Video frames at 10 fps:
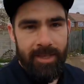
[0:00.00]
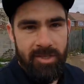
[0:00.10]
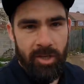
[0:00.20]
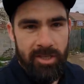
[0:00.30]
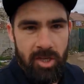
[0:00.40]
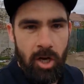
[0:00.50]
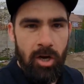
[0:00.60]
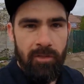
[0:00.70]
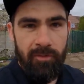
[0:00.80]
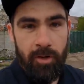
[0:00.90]
Yeah, he took his
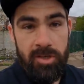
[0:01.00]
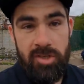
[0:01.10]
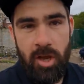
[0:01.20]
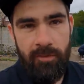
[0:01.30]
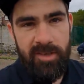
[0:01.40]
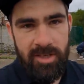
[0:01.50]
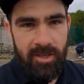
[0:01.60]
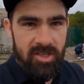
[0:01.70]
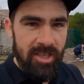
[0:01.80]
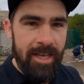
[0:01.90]
car for a service at
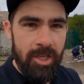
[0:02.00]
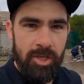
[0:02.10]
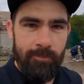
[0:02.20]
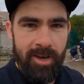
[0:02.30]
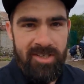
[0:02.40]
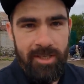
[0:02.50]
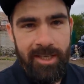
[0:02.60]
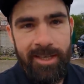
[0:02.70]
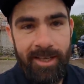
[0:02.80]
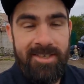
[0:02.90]
the dealership
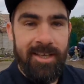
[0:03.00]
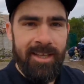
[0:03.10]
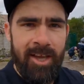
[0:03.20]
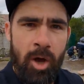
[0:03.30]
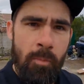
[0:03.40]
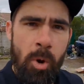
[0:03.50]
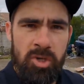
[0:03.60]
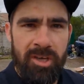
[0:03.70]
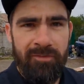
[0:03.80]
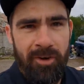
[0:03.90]
recently and they said they can't
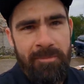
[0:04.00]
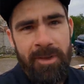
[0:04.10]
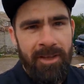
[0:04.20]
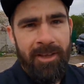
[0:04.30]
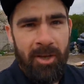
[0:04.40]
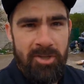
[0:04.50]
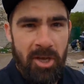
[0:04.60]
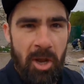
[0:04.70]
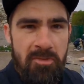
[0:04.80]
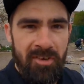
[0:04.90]
wash it for him because
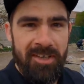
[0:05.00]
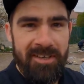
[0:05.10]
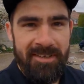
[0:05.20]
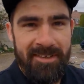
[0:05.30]
of COVID.